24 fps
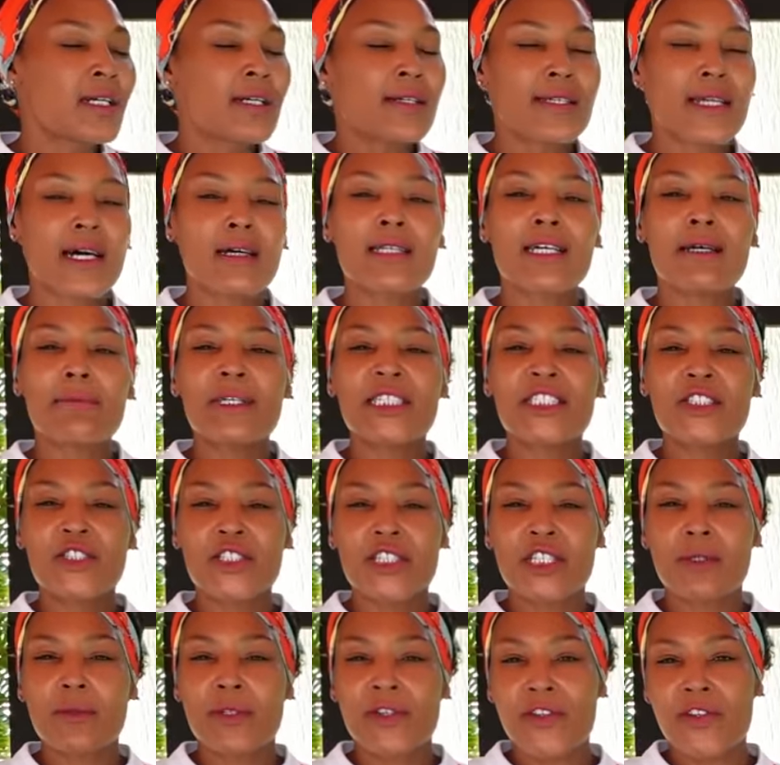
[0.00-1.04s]
Now, let me
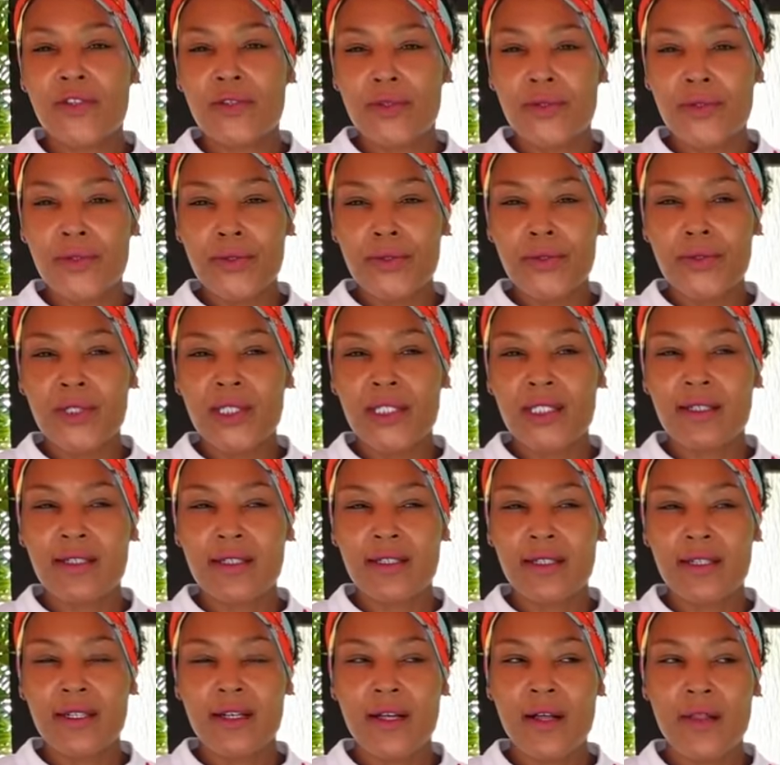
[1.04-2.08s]
share with you
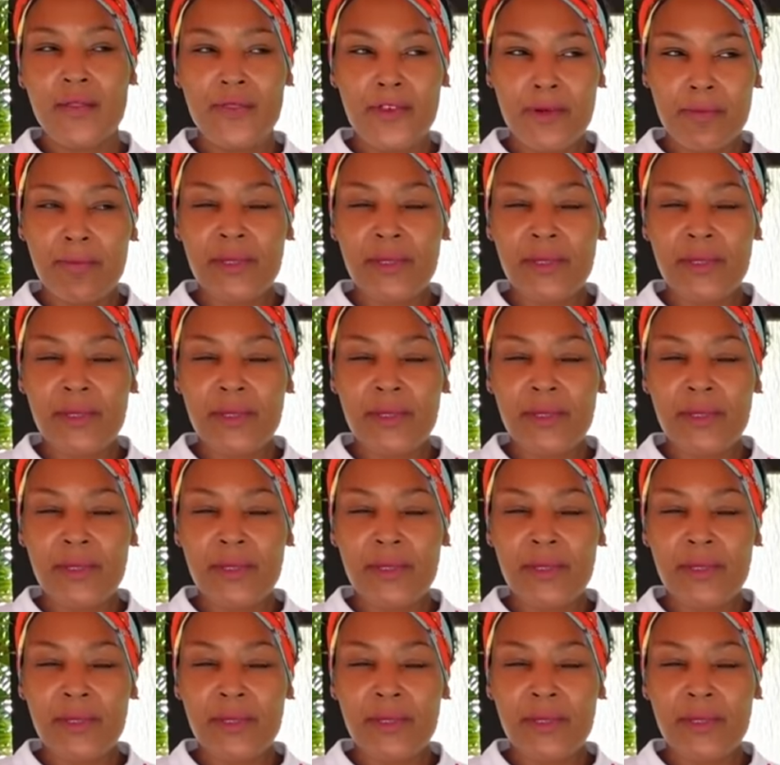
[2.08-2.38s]
the